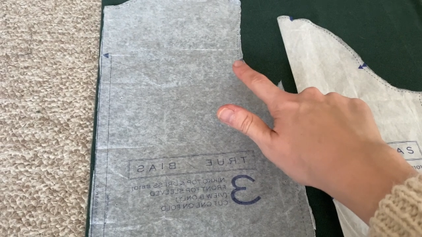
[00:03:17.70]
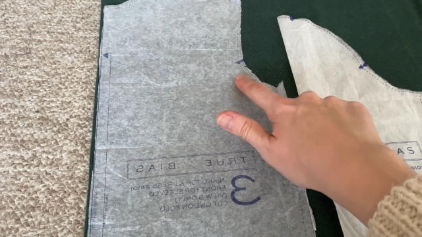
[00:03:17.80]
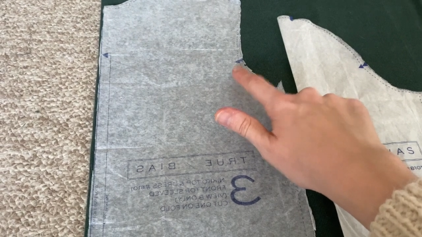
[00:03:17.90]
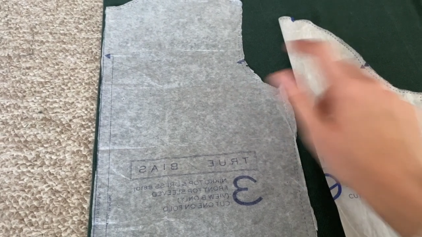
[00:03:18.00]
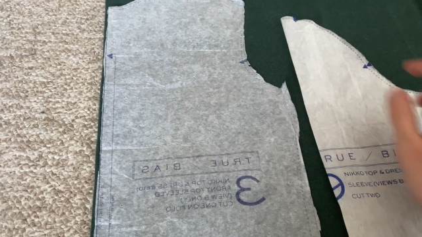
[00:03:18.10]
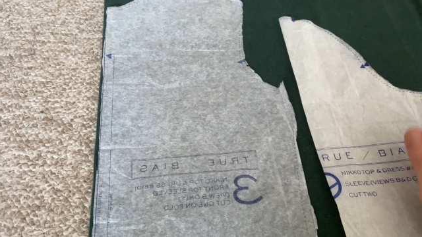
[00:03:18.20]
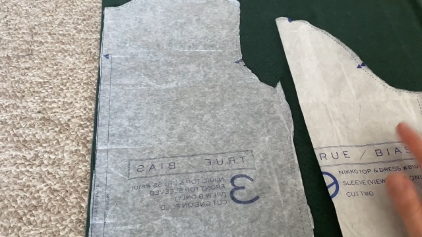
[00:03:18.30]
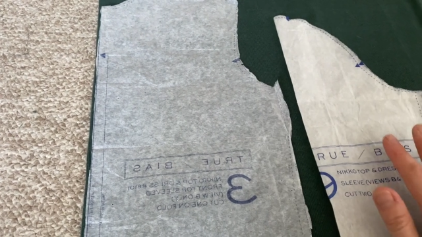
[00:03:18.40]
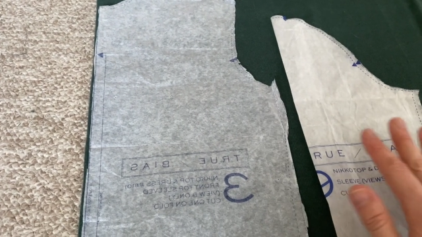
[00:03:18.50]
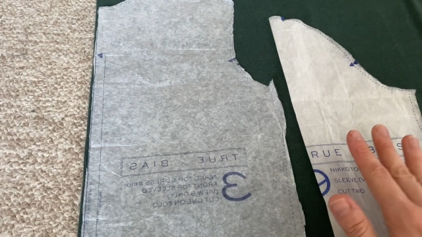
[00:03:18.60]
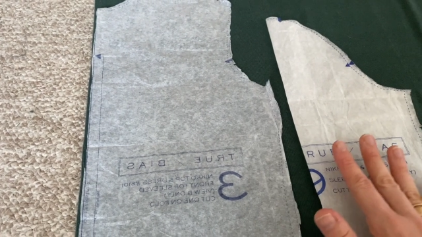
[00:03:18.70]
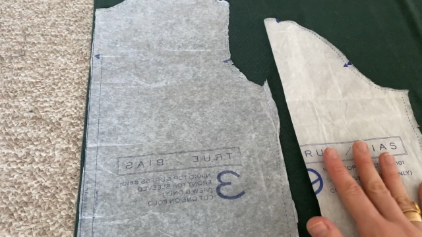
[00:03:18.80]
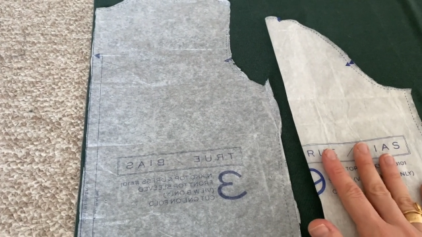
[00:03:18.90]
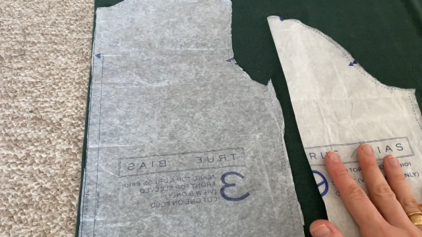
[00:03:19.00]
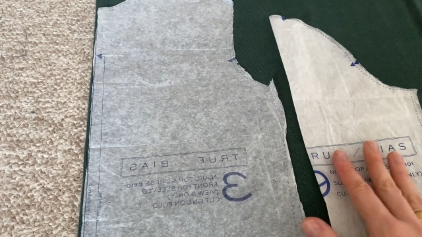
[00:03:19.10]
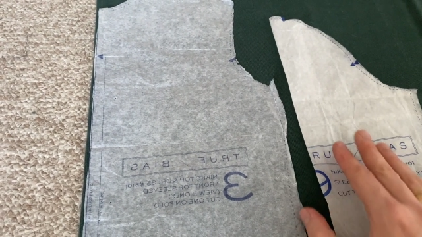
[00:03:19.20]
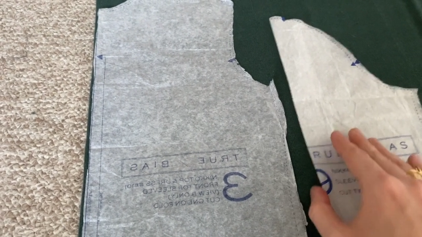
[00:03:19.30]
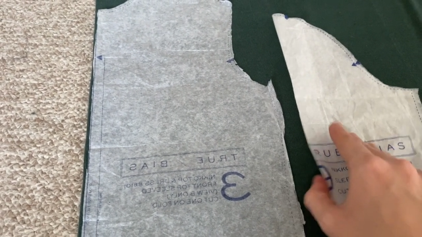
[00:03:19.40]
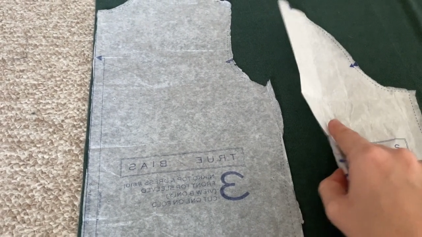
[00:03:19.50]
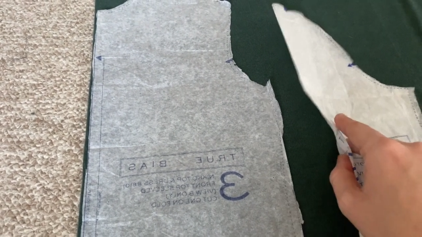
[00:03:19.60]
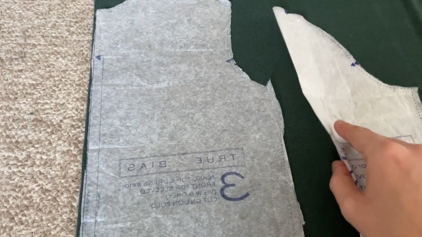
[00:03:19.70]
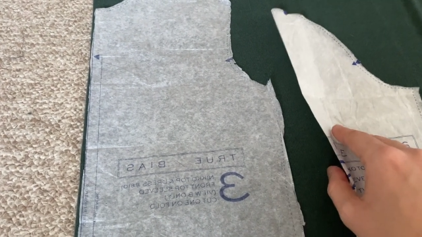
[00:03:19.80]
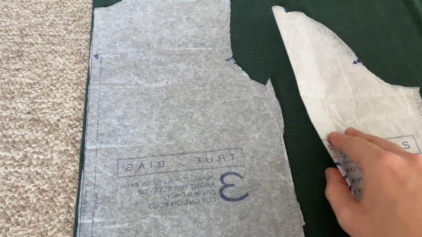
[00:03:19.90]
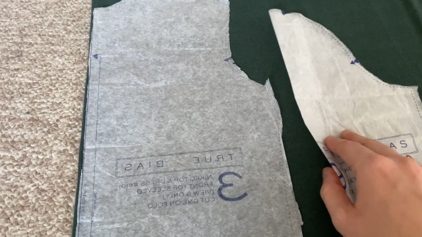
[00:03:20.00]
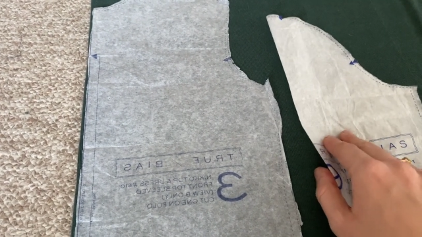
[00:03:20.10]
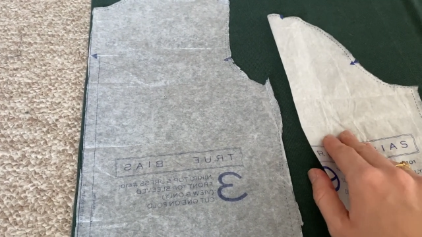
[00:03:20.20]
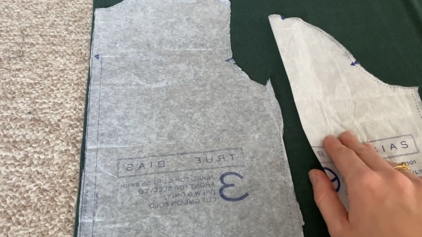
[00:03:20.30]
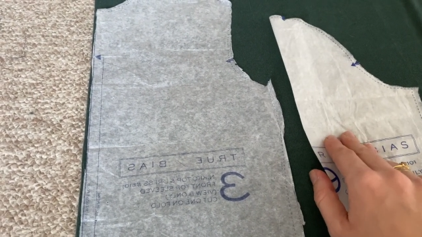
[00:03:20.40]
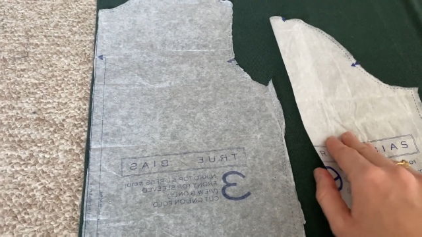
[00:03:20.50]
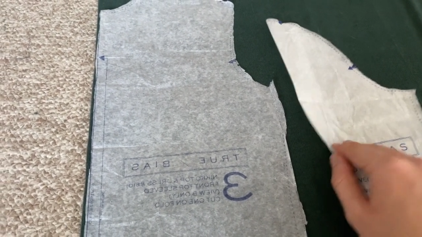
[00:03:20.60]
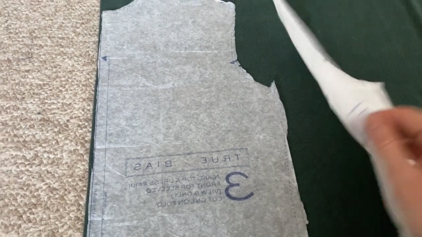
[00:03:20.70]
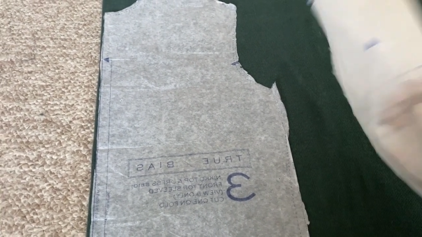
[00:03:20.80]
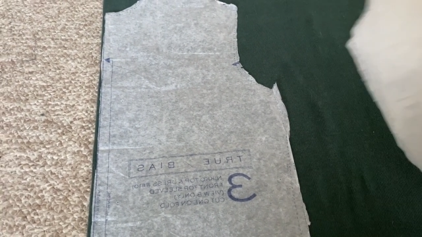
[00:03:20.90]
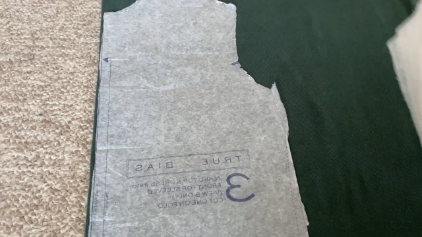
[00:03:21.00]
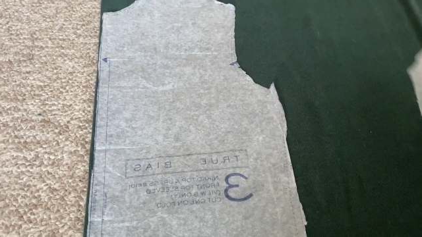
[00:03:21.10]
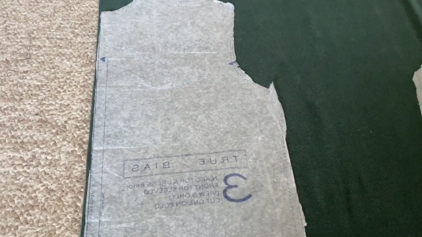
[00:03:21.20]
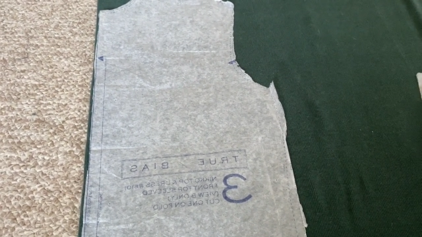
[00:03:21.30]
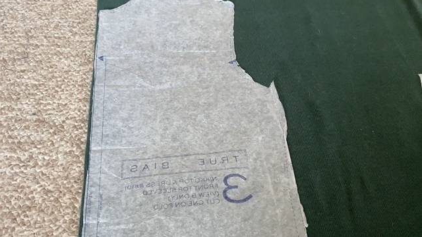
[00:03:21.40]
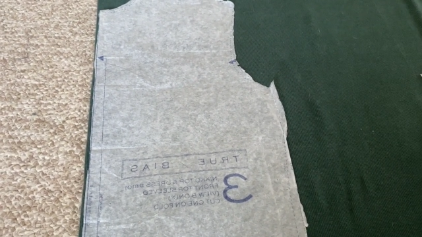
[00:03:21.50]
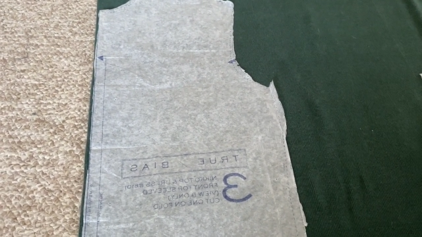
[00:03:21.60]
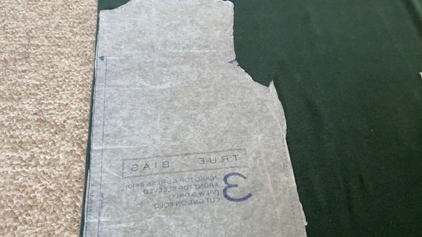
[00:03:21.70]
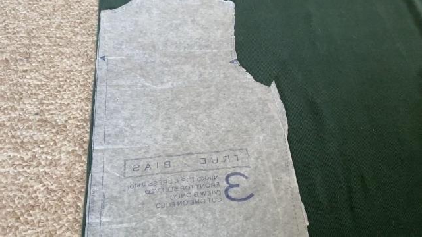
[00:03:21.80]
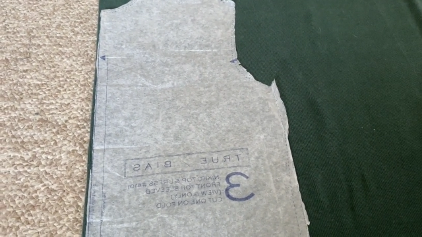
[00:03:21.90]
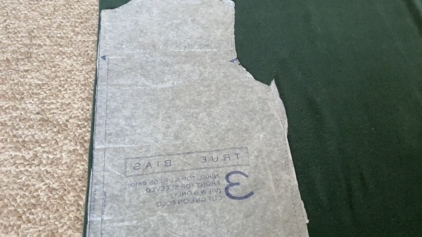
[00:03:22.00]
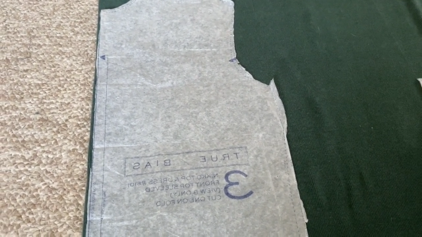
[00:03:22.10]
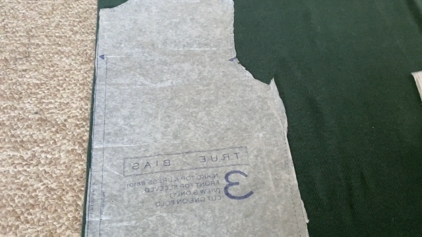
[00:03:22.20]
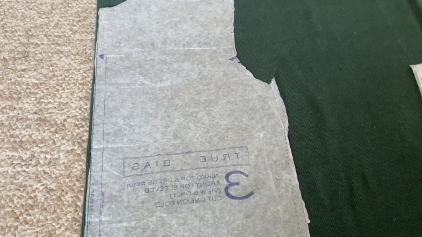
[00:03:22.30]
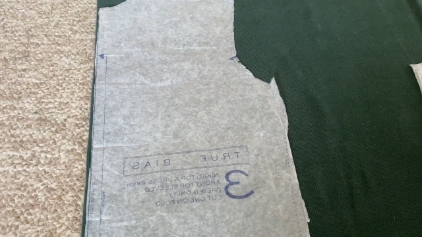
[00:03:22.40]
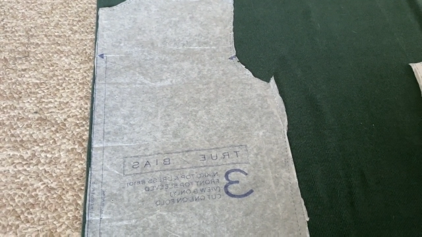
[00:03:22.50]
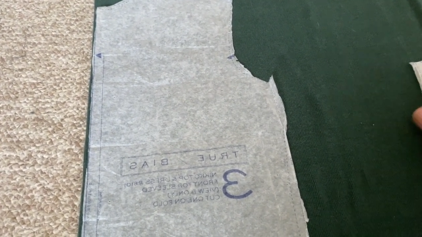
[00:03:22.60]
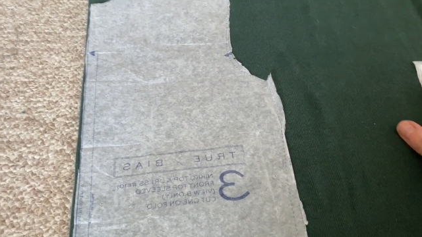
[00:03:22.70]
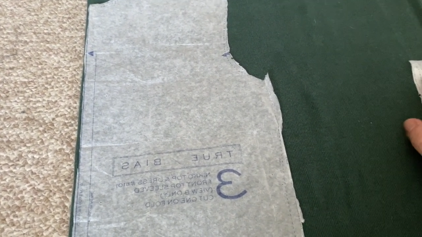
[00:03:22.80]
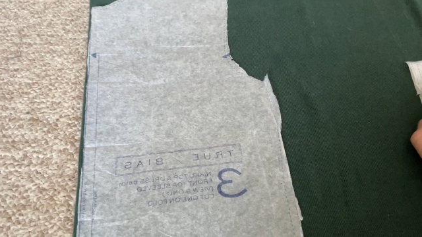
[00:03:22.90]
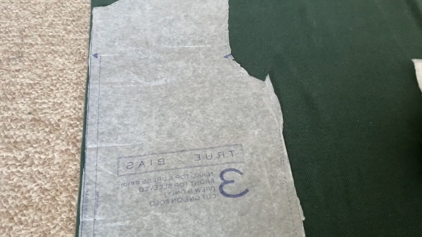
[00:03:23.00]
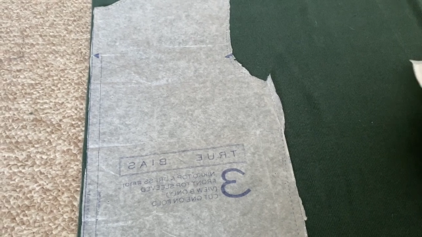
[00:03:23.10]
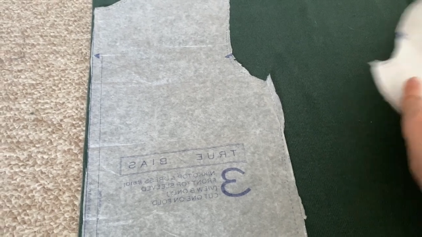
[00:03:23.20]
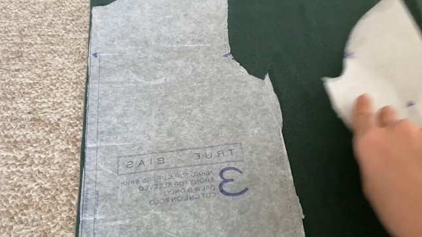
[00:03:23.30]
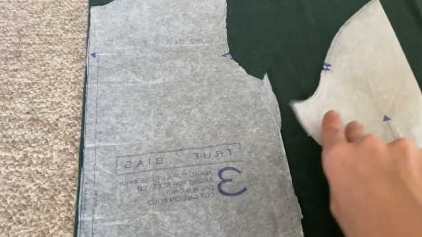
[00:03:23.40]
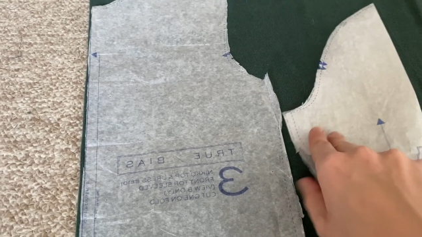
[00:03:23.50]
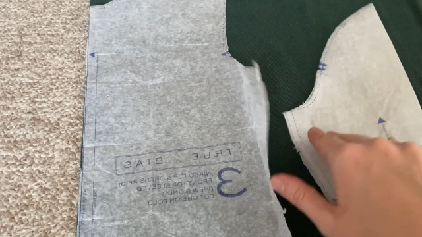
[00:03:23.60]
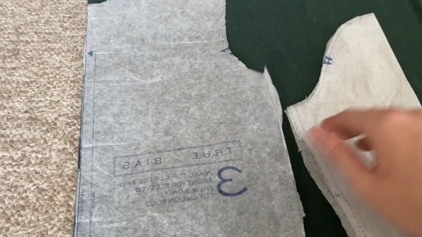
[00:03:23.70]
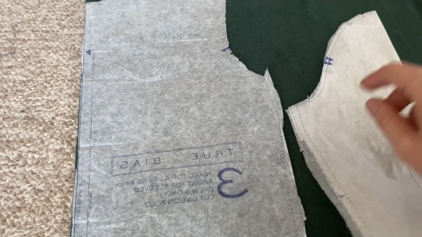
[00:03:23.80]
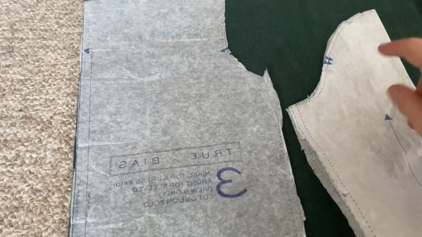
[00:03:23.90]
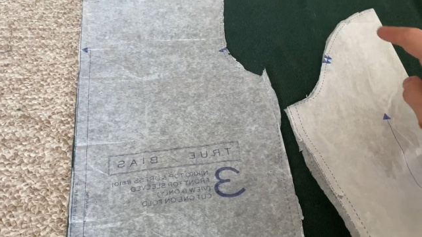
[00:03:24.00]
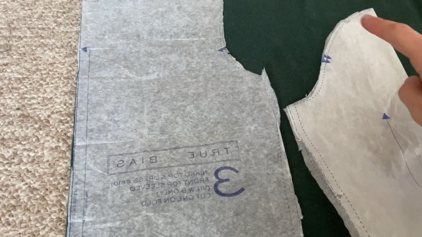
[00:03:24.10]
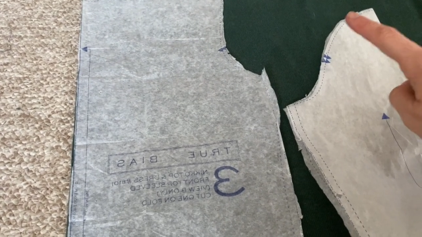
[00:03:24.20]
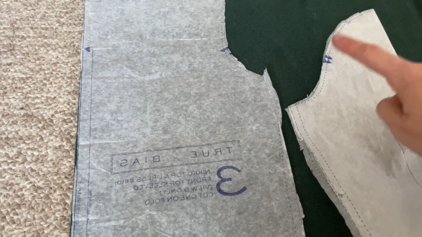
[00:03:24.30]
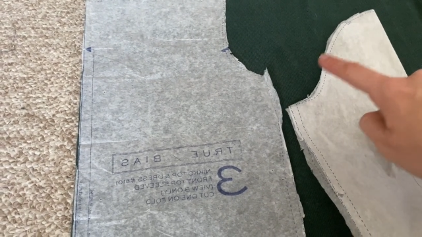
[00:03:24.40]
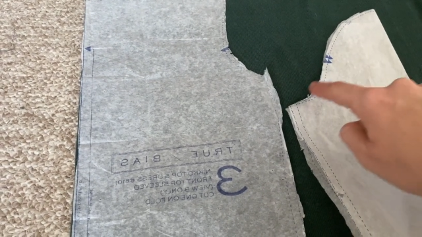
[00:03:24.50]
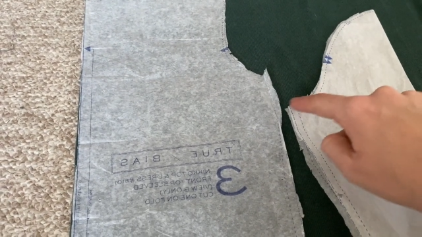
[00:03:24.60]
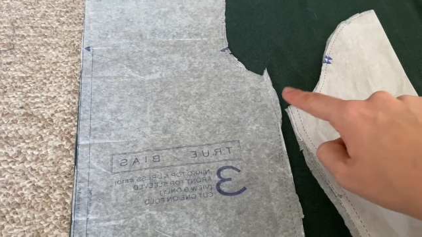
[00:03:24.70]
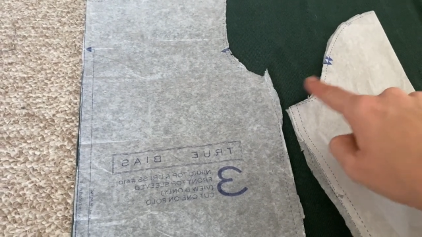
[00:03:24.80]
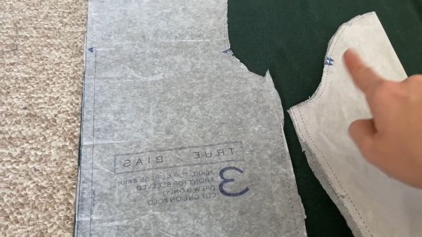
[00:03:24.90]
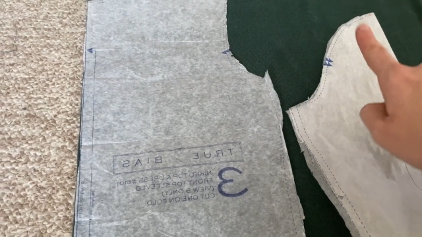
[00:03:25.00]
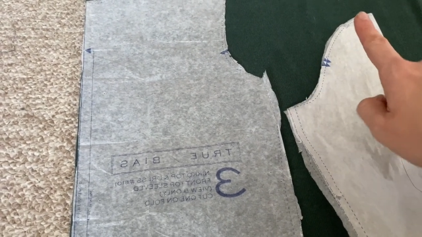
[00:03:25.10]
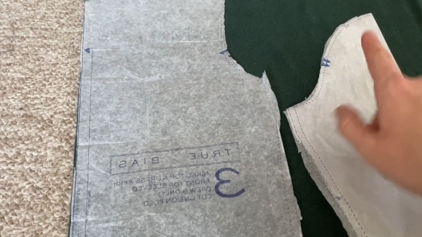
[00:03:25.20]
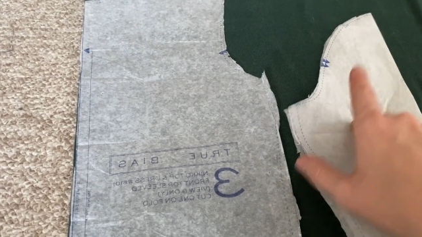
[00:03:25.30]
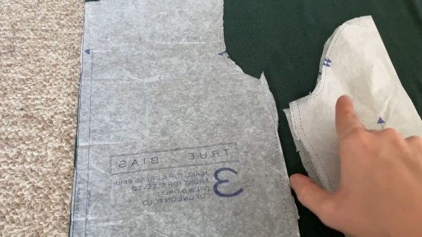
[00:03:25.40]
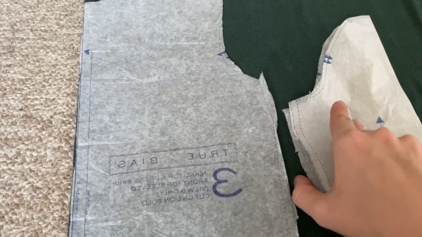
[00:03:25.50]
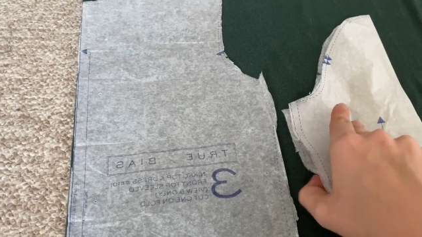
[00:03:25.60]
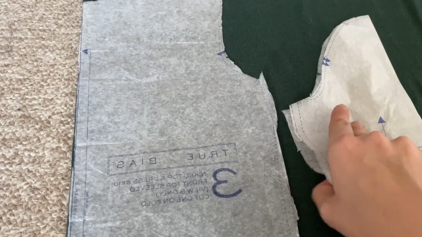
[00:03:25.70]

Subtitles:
[unreadable: no face in view]